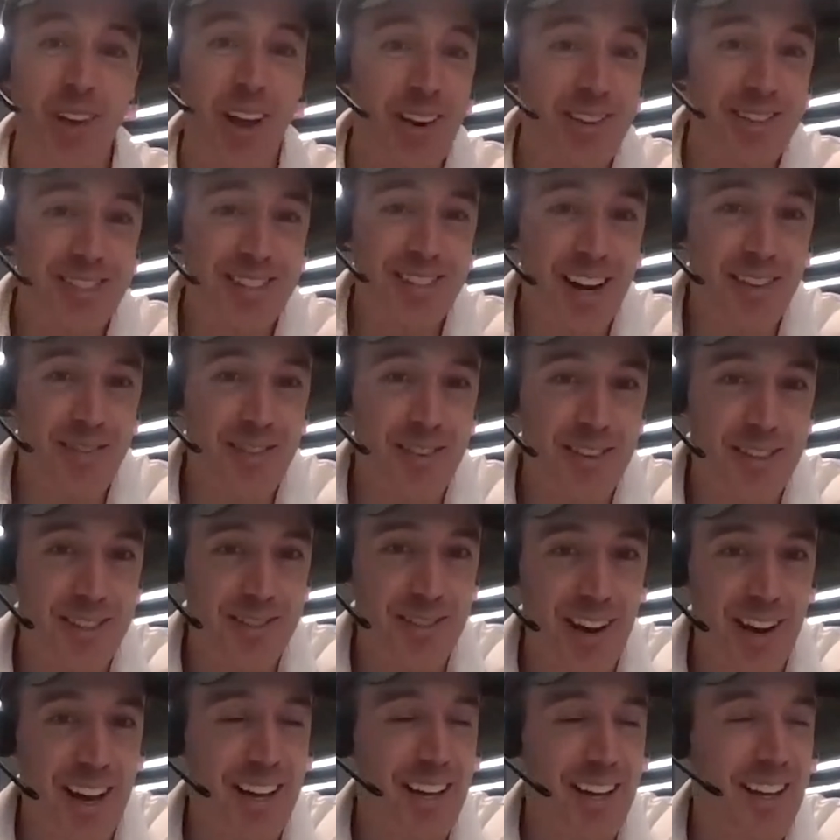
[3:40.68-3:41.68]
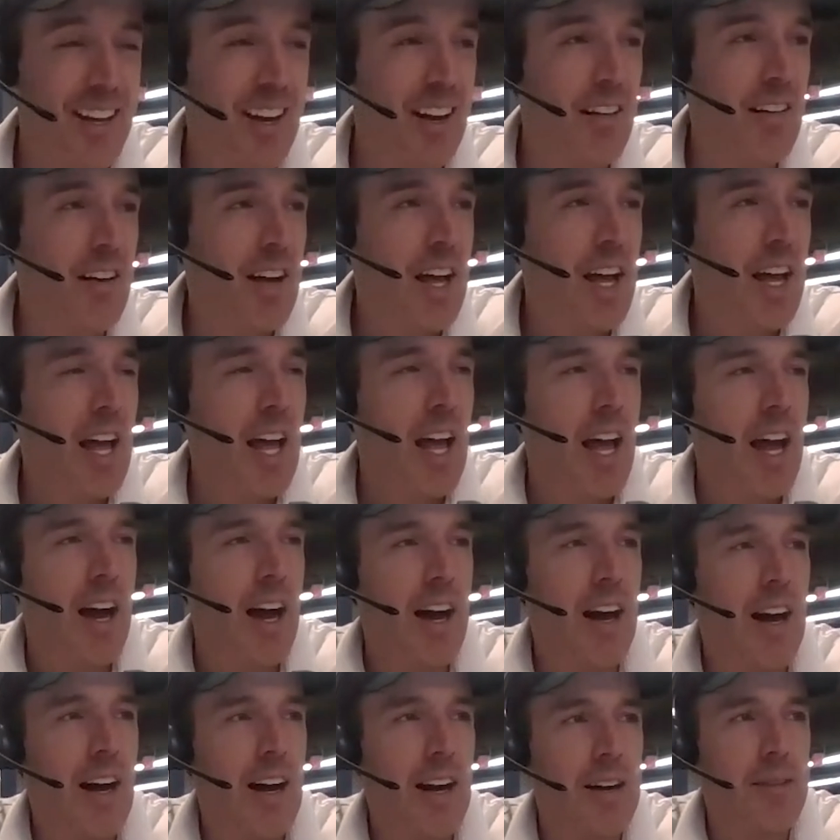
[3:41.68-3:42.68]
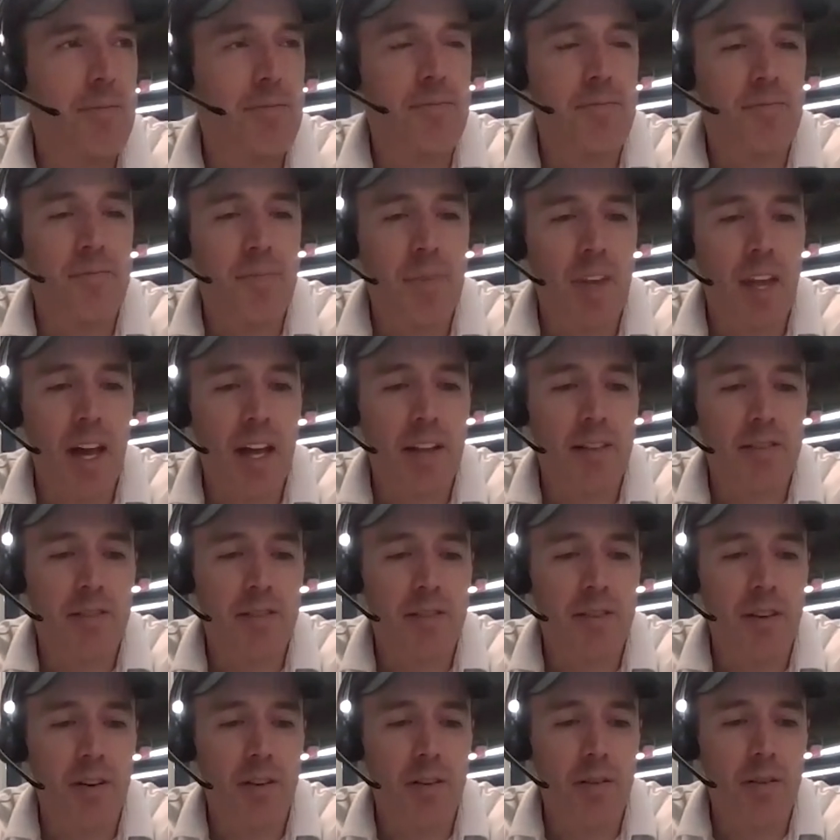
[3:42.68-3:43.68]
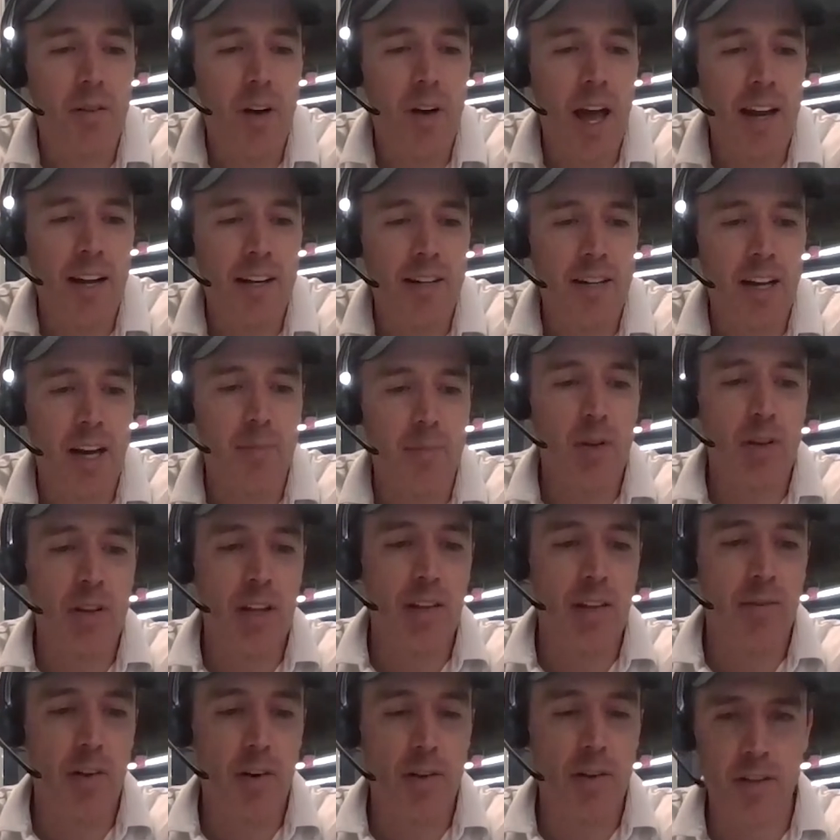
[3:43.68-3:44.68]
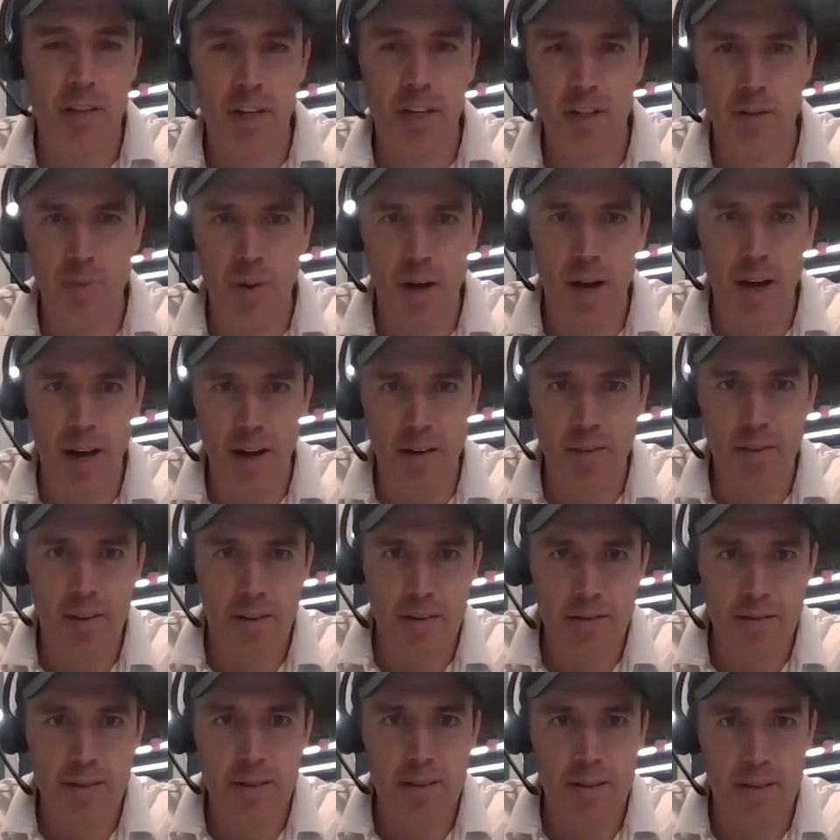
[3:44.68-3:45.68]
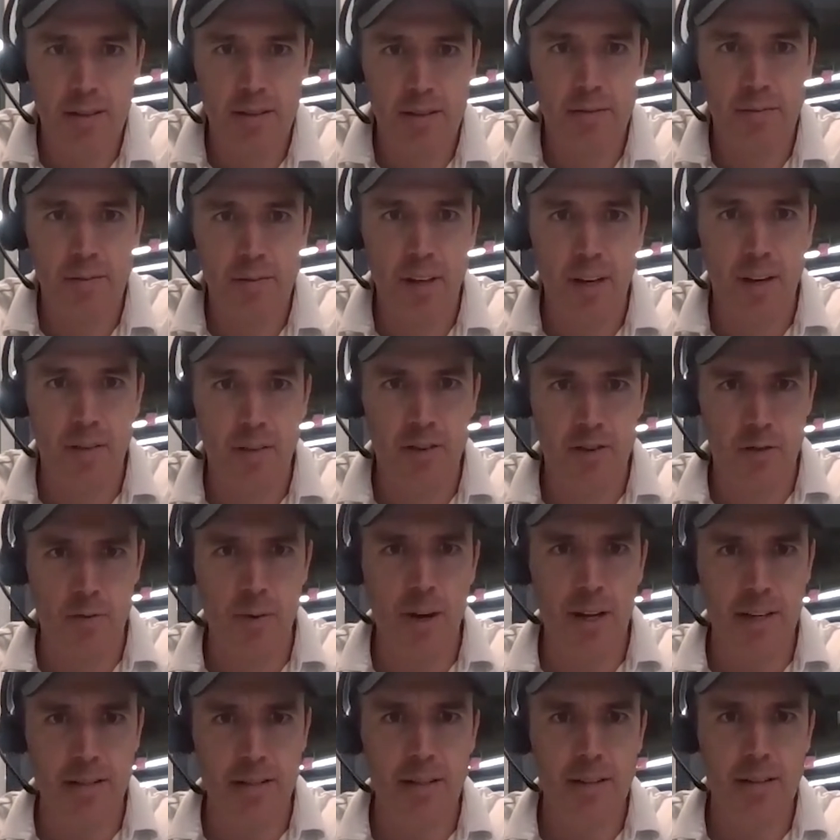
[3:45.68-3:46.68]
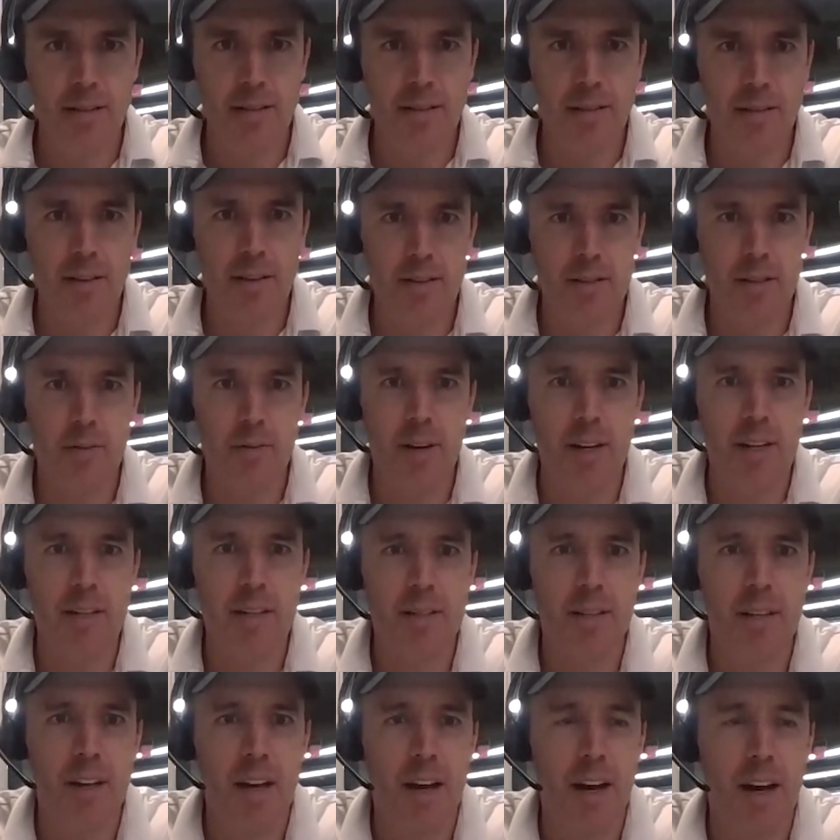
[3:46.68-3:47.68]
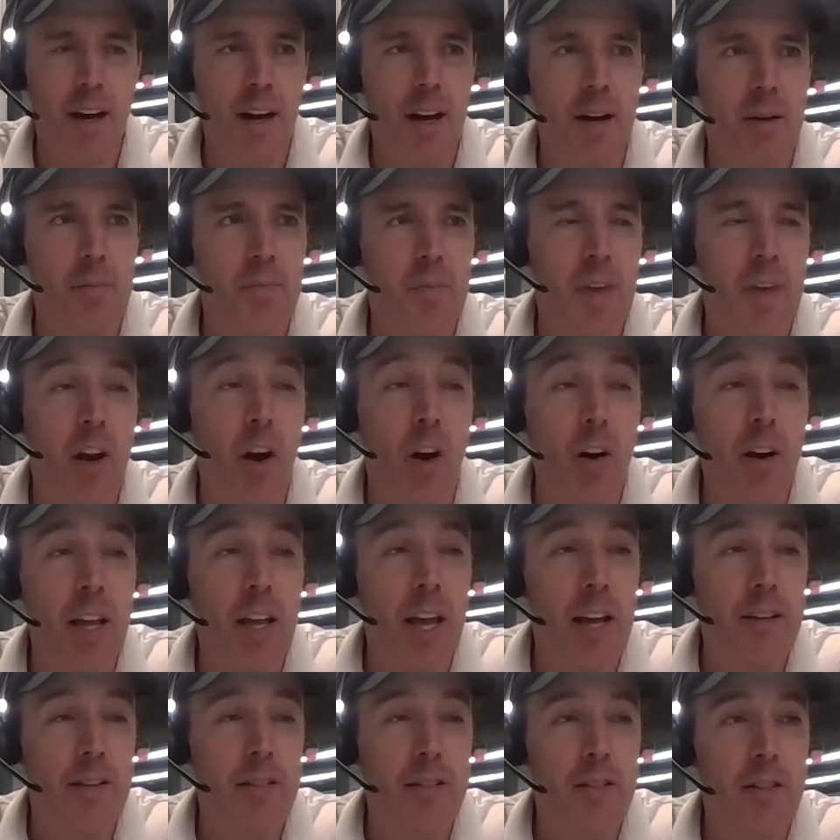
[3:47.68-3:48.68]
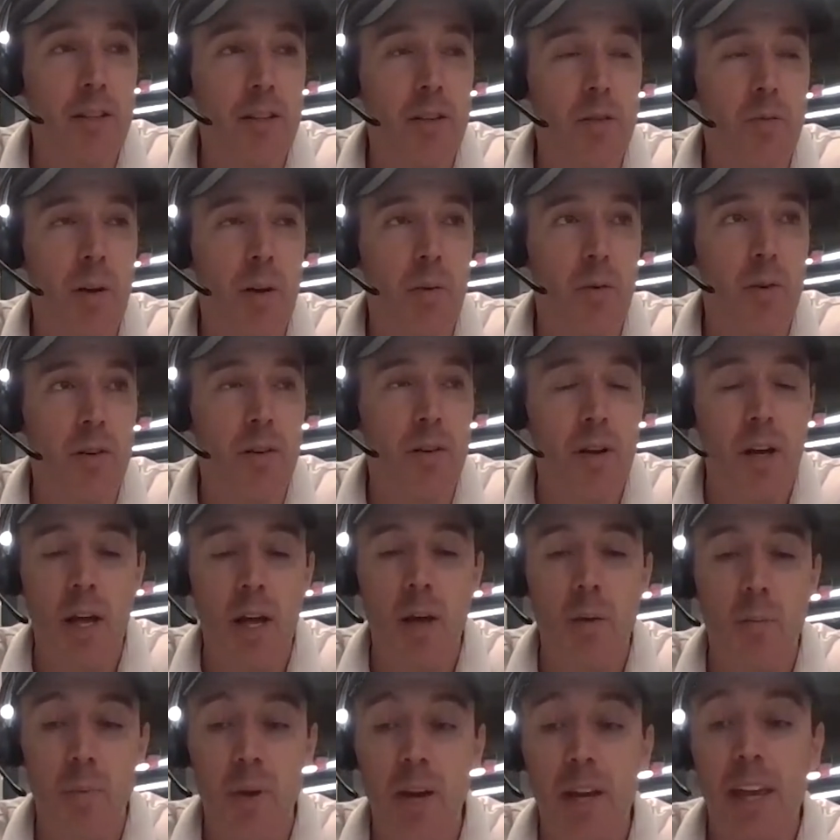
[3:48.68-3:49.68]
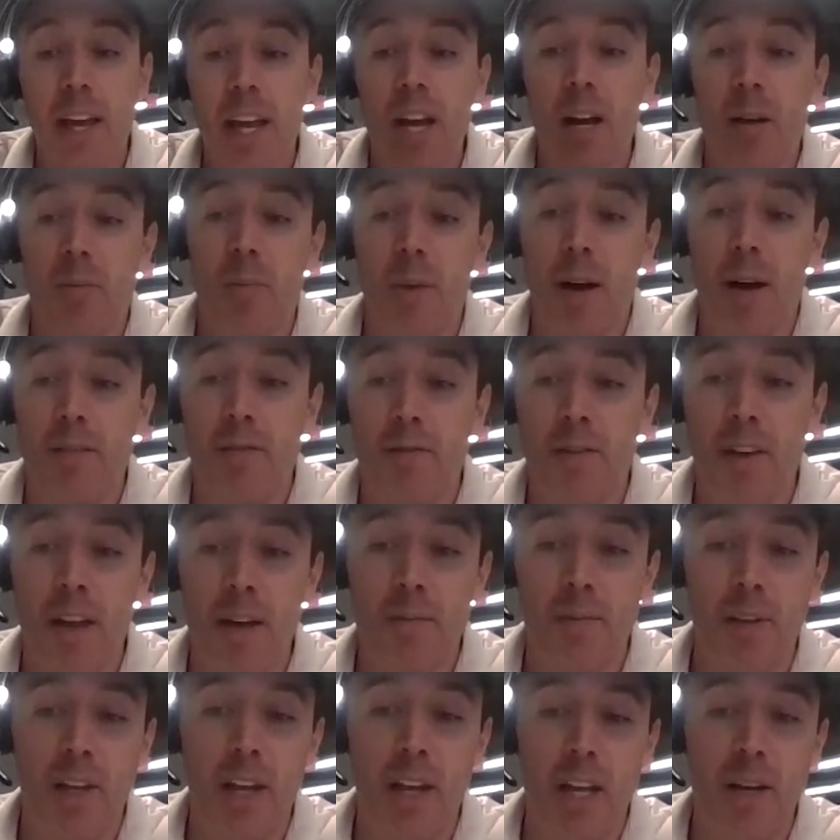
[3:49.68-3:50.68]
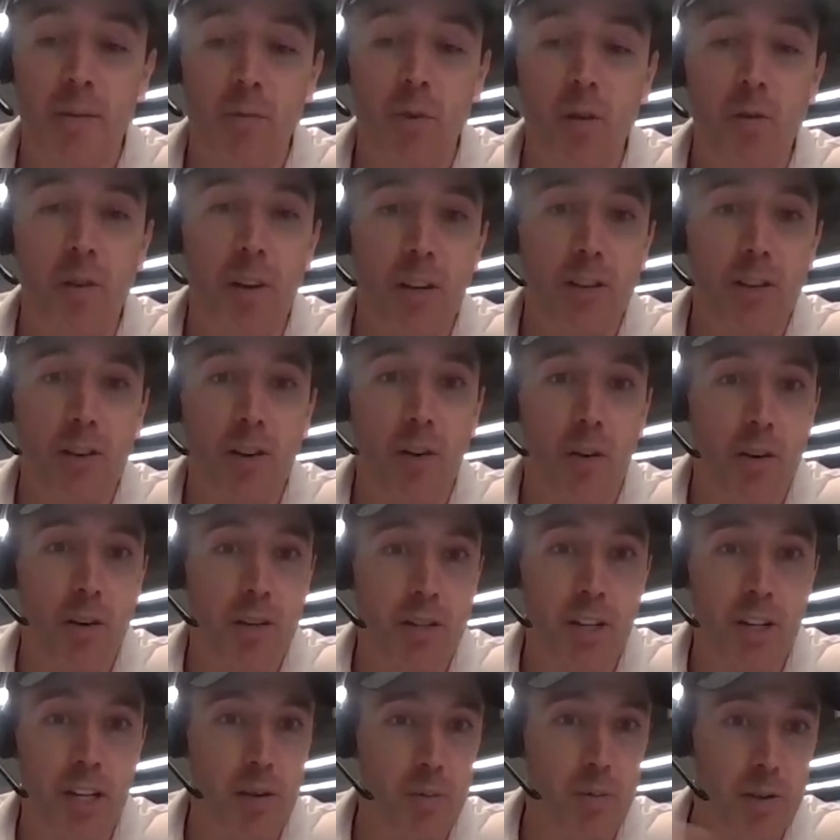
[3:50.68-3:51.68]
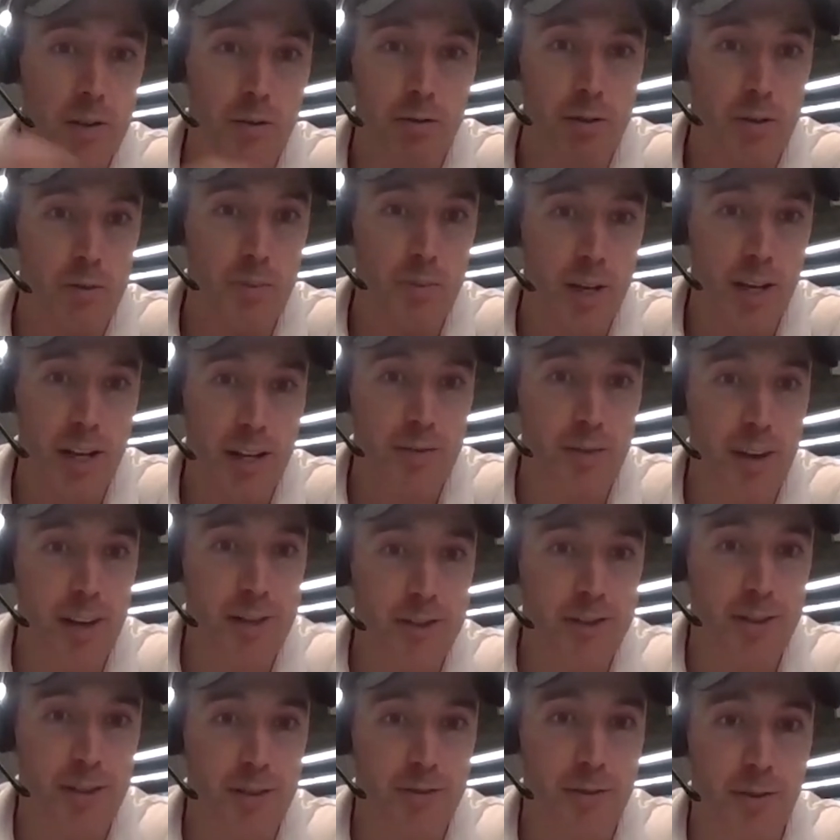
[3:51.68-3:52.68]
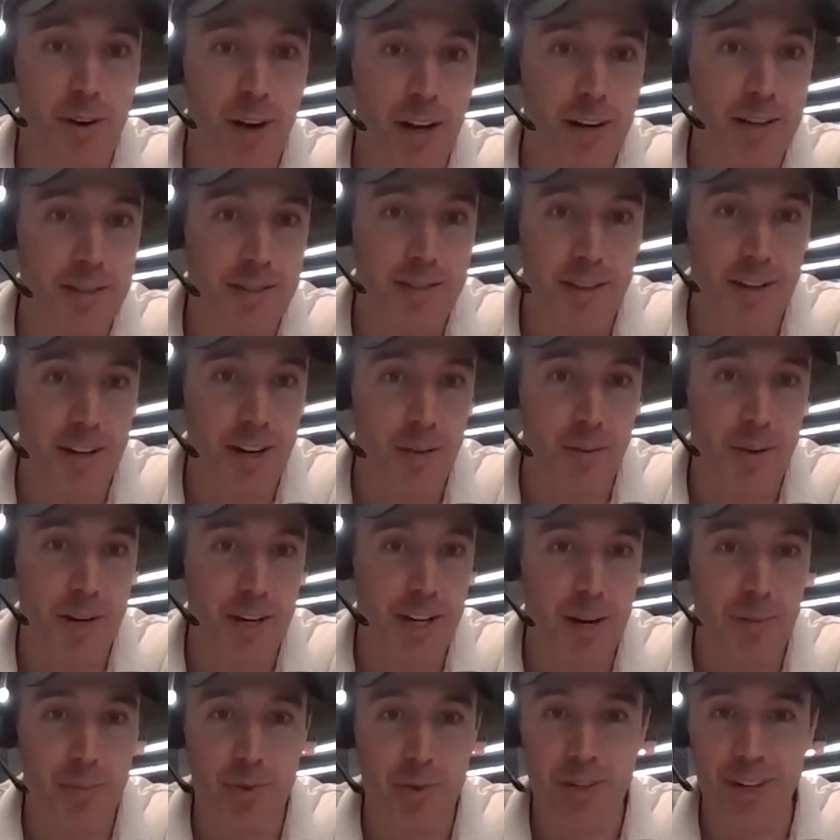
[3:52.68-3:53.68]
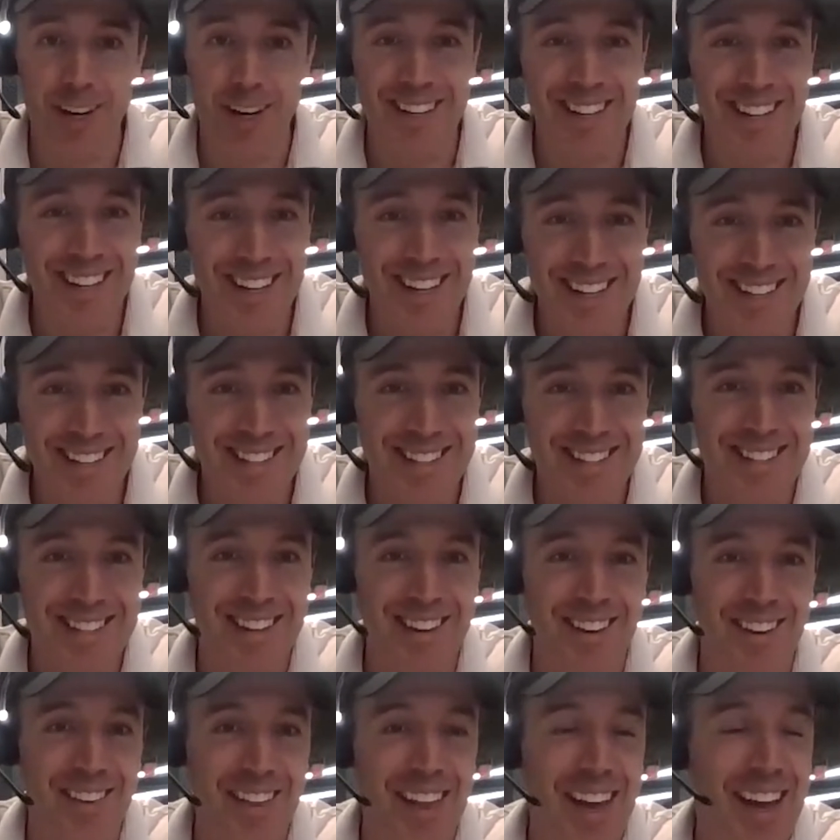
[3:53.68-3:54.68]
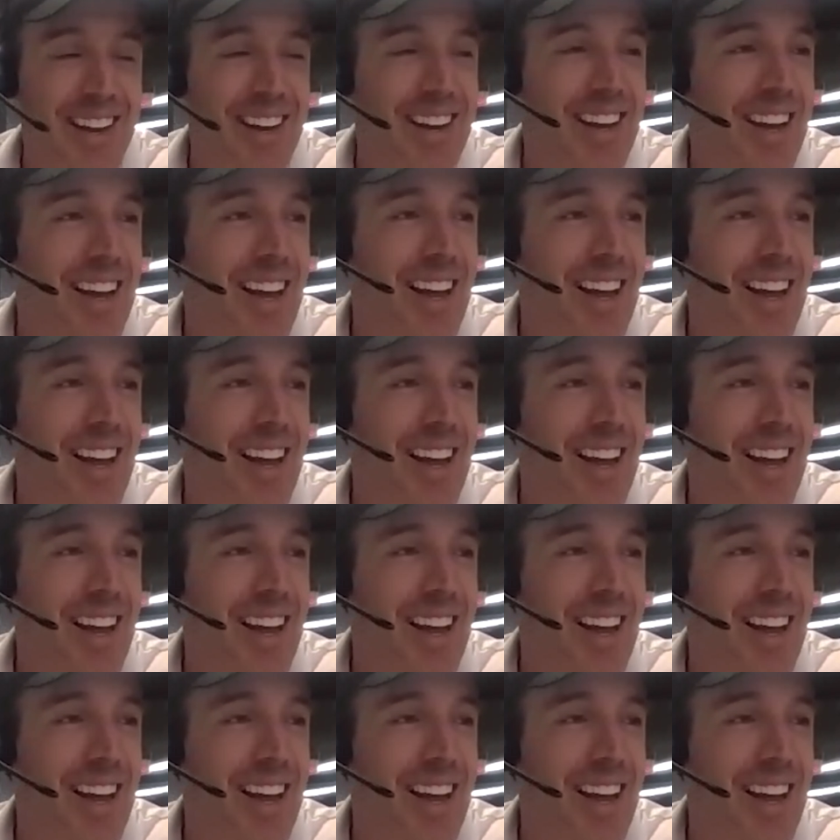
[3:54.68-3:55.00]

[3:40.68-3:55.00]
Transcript: Healthcare is covered, right? And so anytime you leave those things behind, there's a risk. There's a risk. In our case too, we were picking up my family and moving to New York City, which was a big adventure for us. We had a couple of young kids and all that.